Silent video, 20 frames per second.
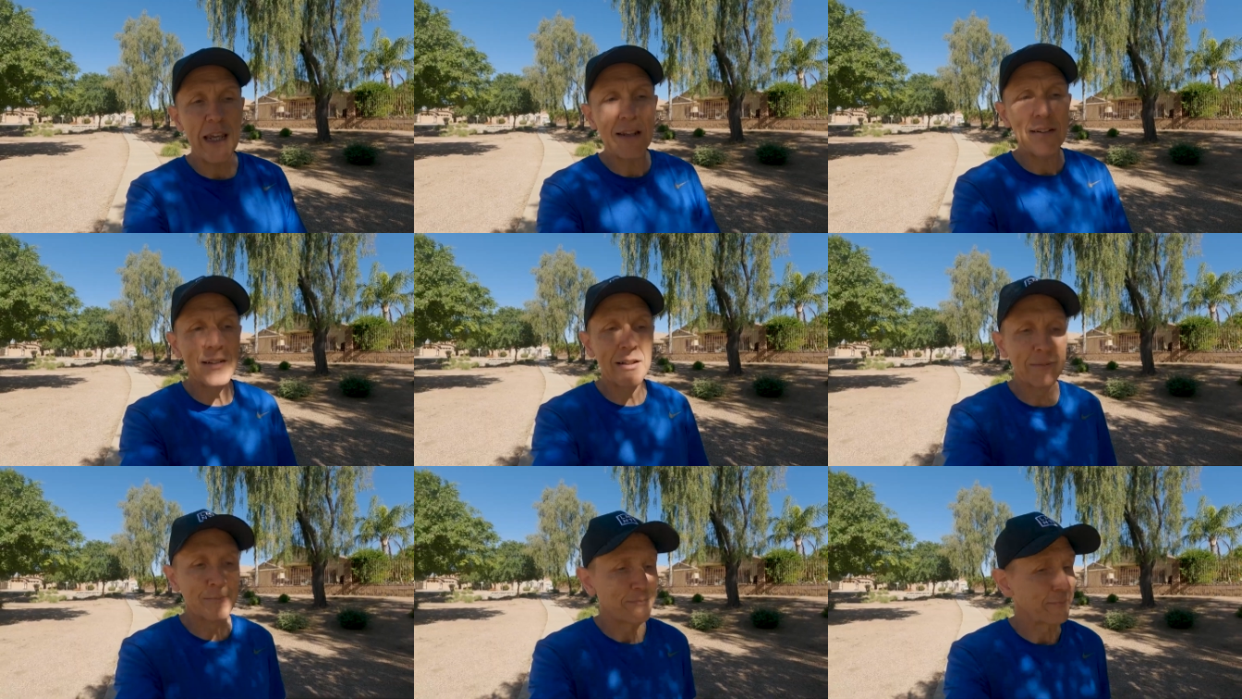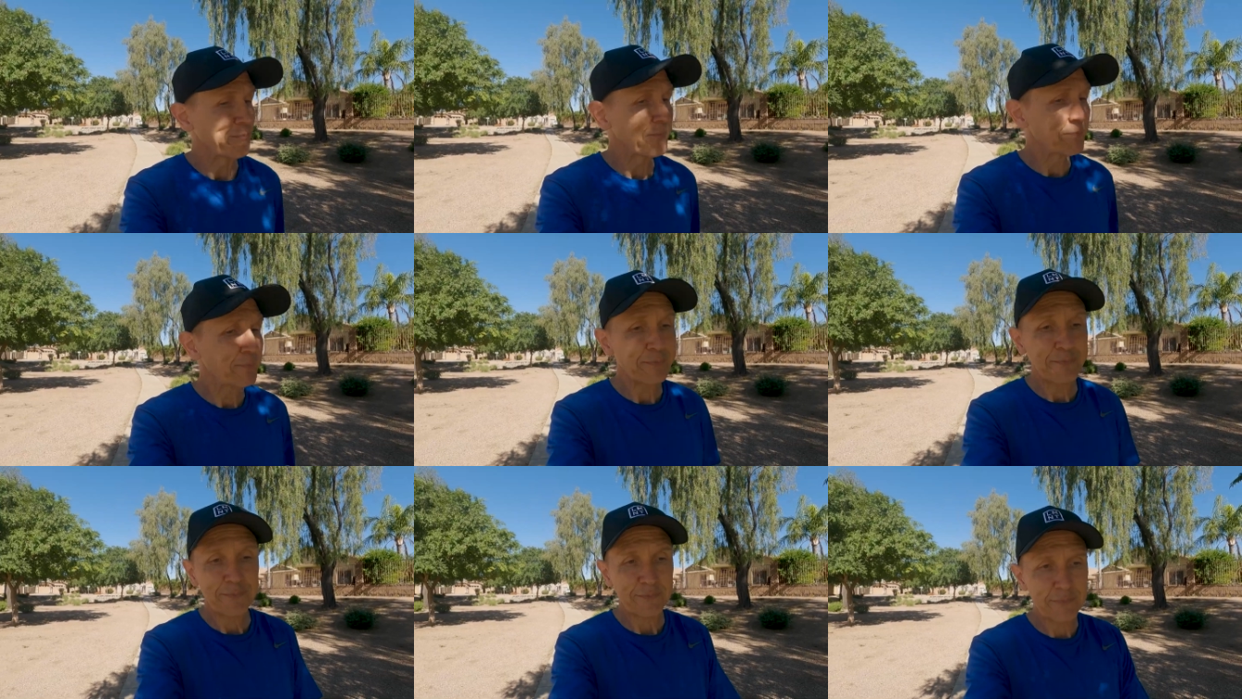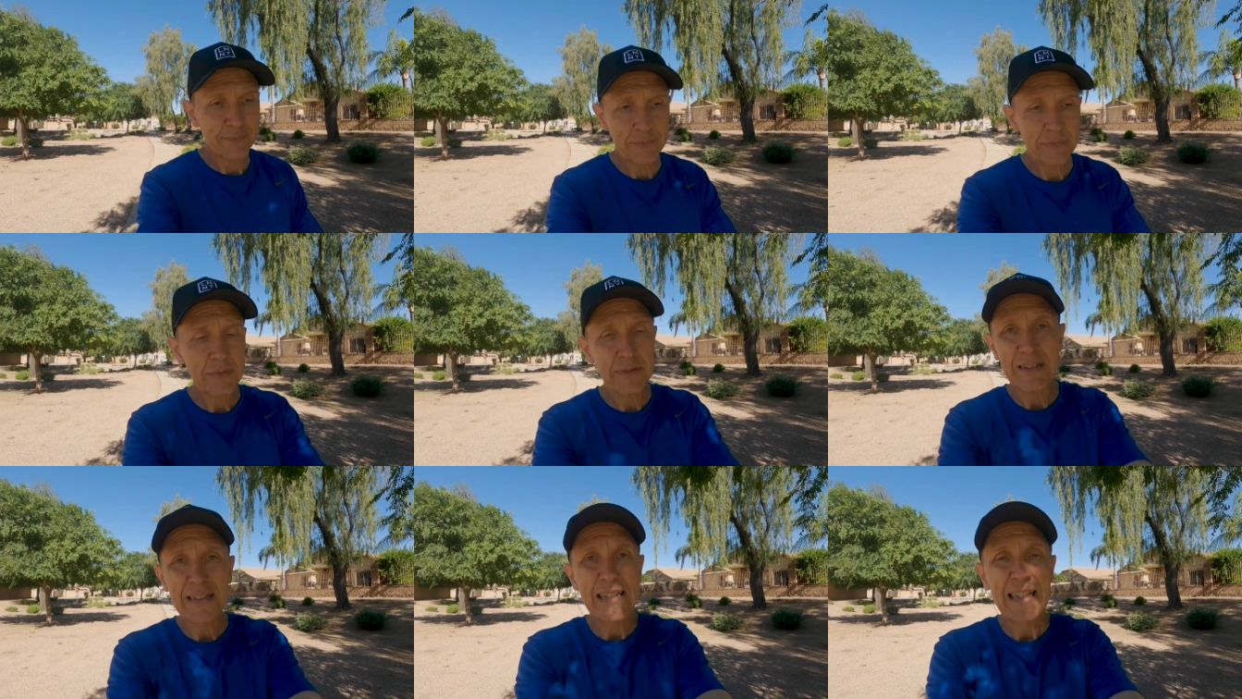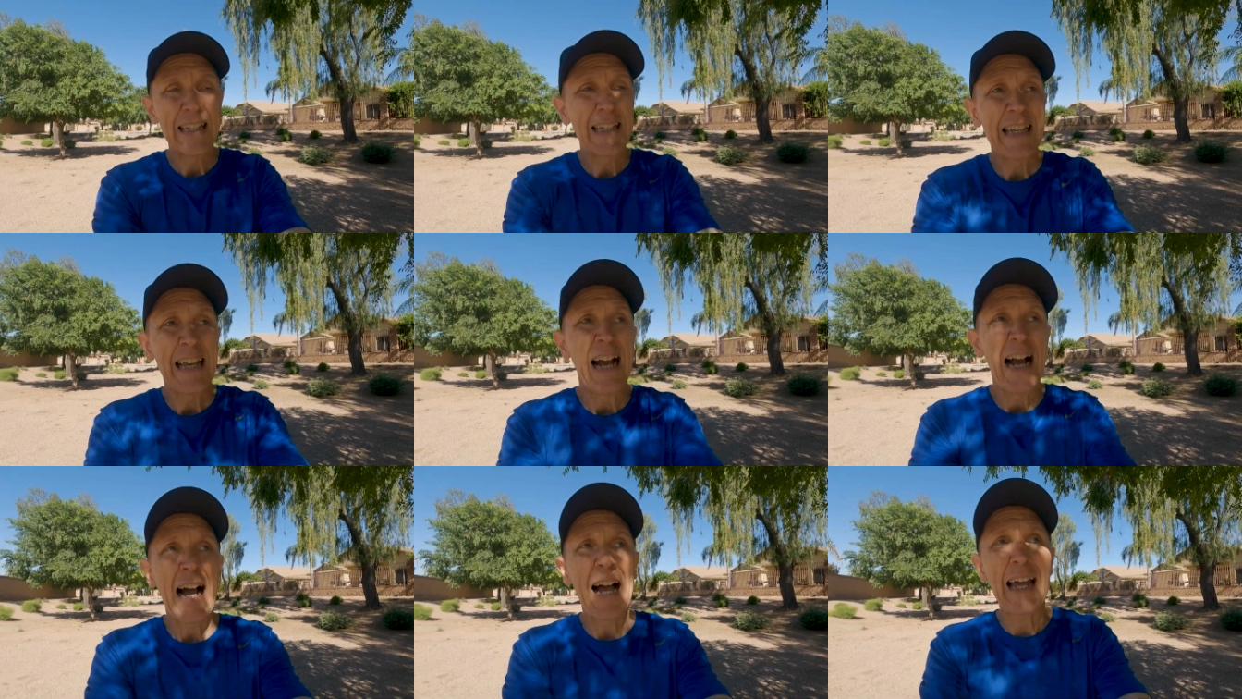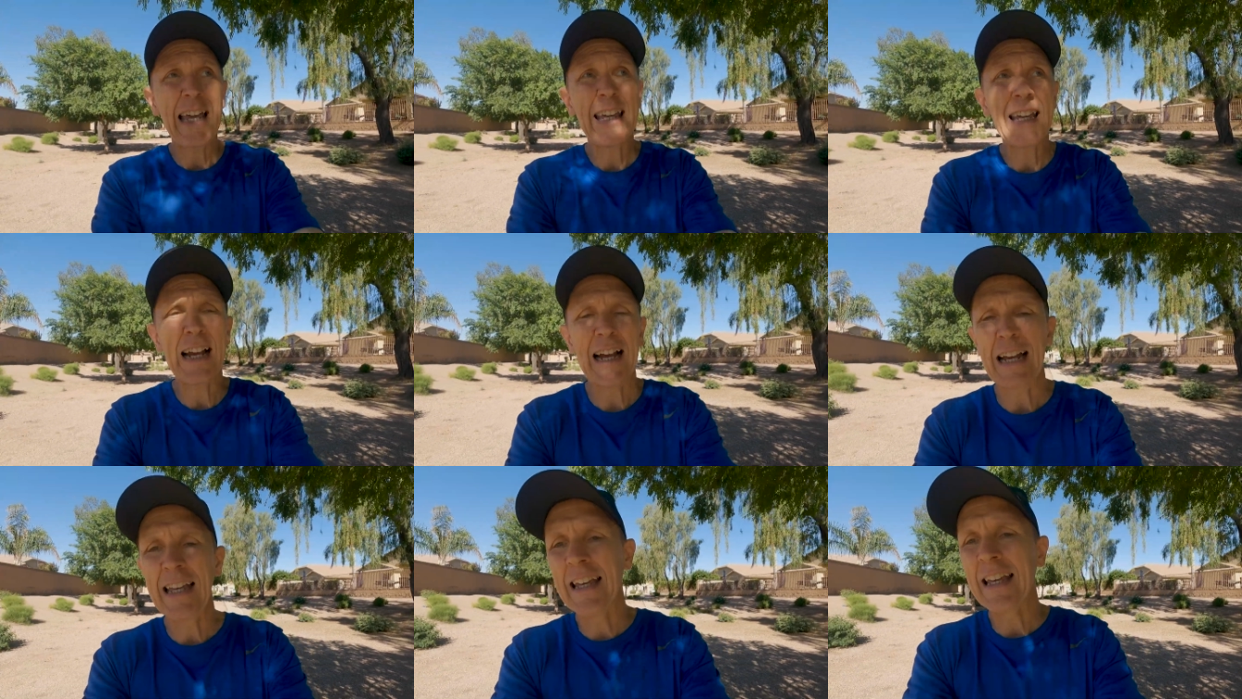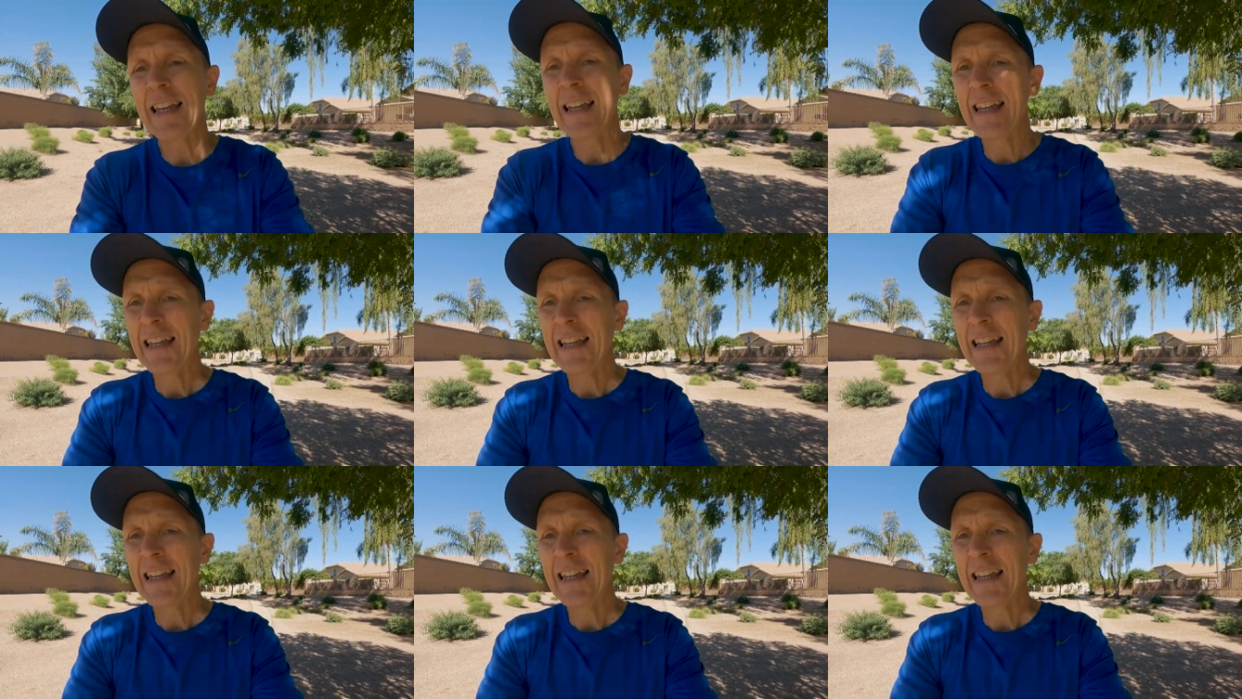weeks. I, uh,